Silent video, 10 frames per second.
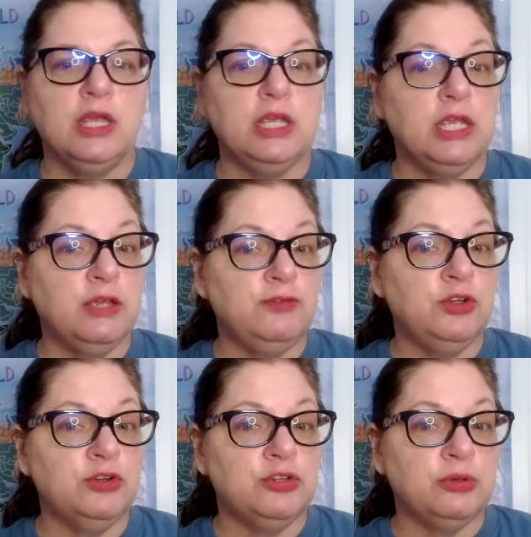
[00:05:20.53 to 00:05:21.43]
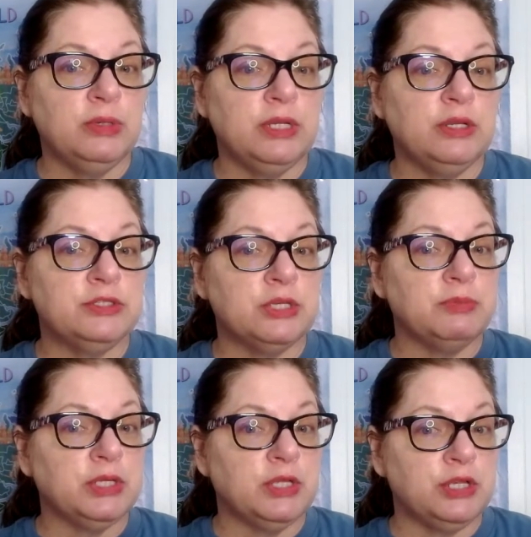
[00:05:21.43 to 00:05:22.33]
If you're doing something
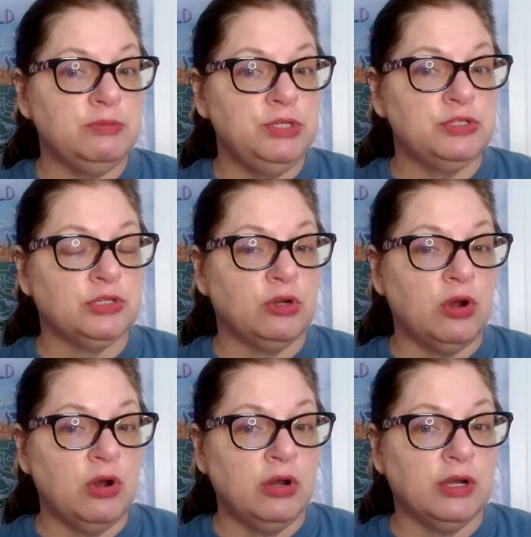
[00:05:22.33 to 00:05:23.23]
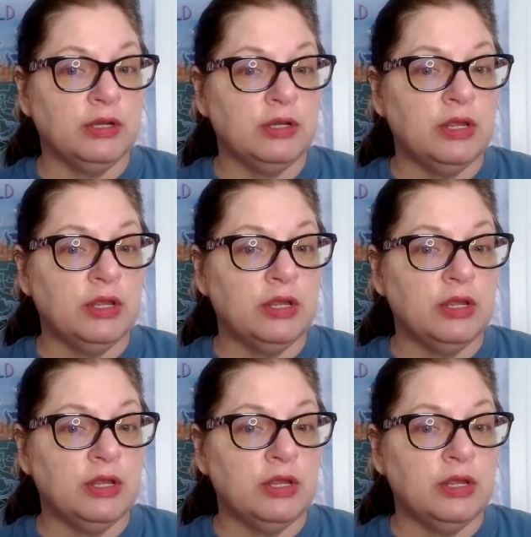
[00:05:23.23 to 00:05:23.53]
like music or art,